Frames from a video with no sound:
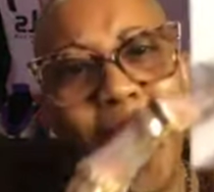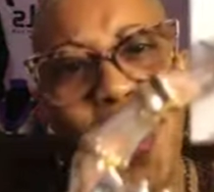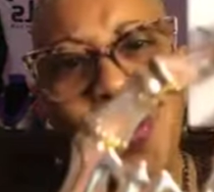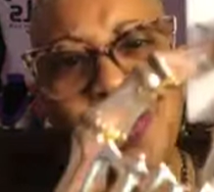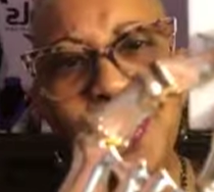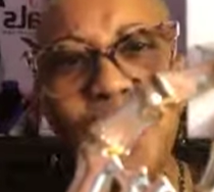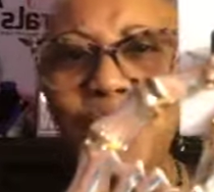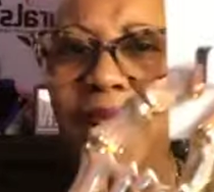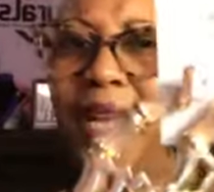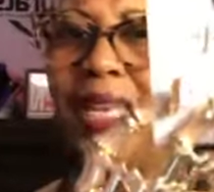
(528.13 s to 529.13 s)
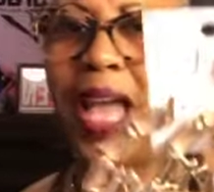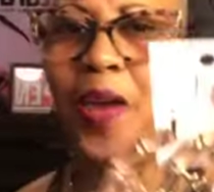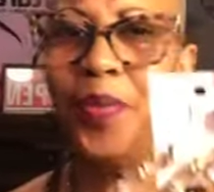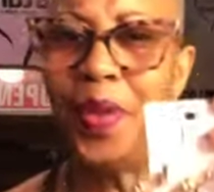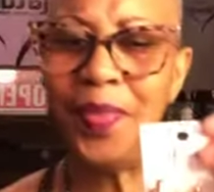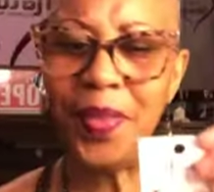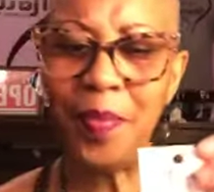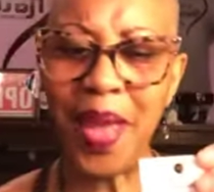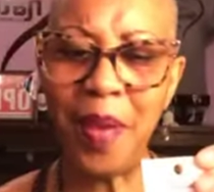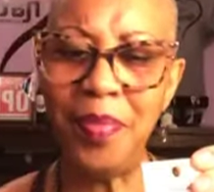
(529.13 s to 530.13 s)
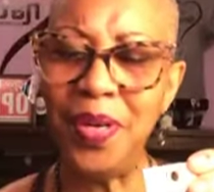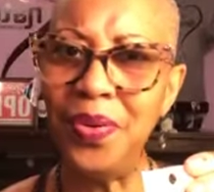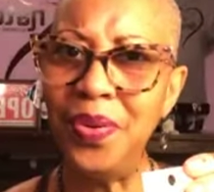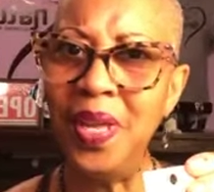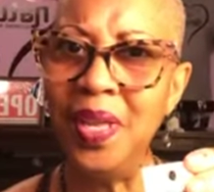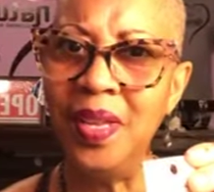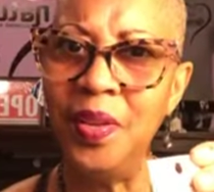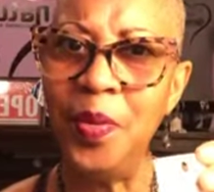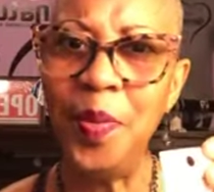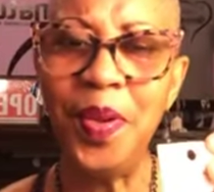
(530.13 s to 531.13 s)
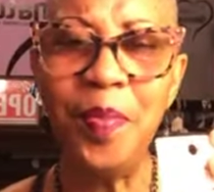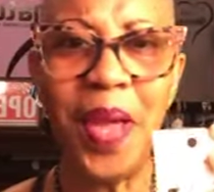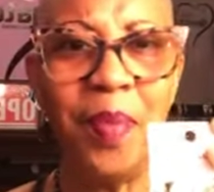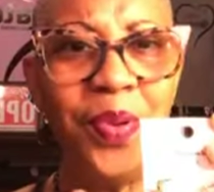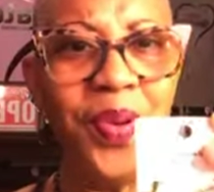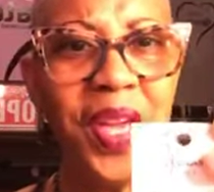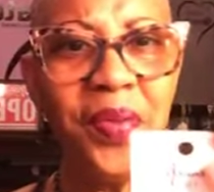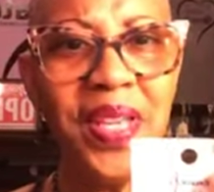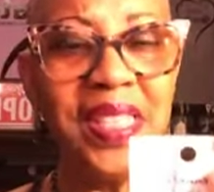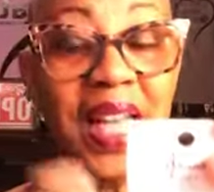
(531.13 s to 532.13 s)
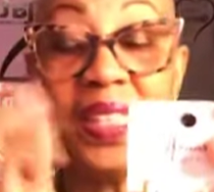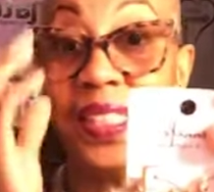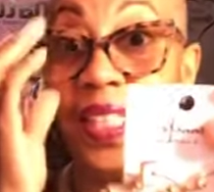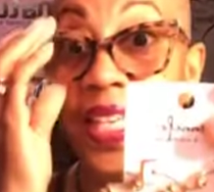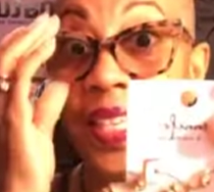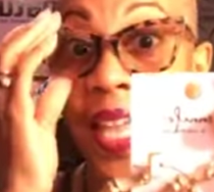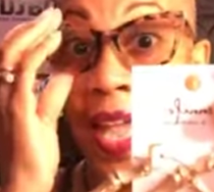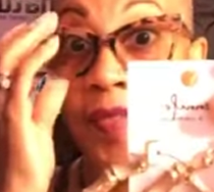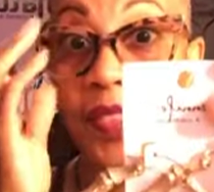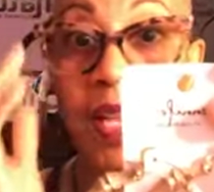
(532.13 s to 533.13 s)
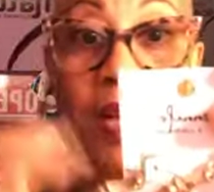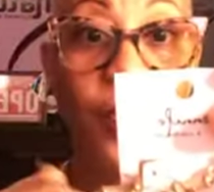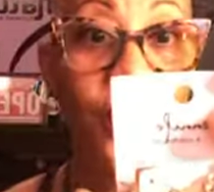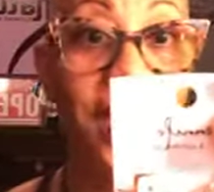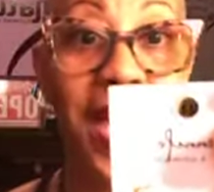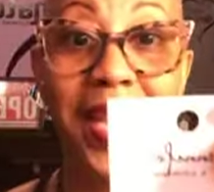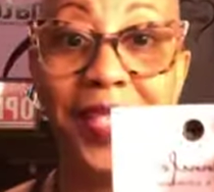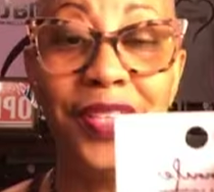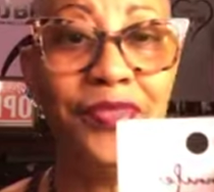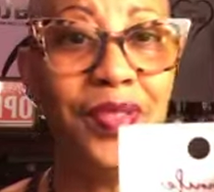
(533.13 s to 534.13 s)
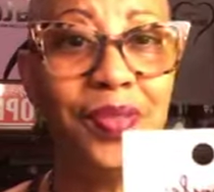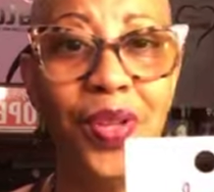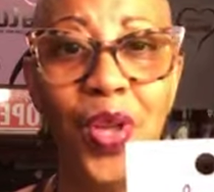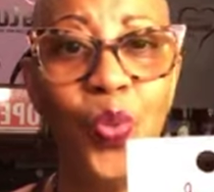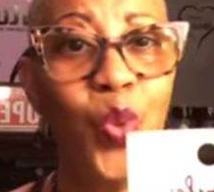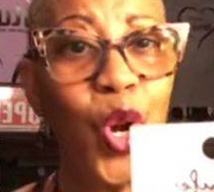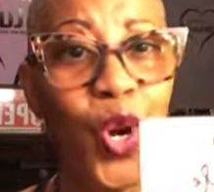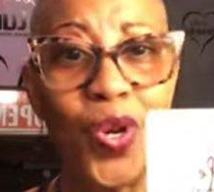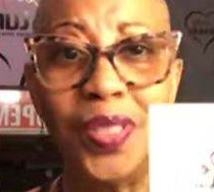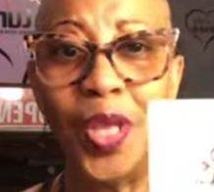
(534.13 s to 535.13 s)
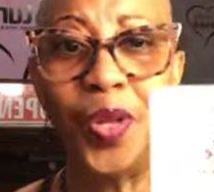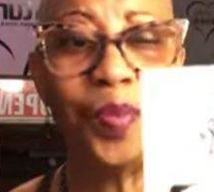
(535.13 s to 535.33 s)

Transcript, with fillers: old school, honey. Y'all remember the bamboo? Remember the bamboo earrings? I still have some with like different words on them,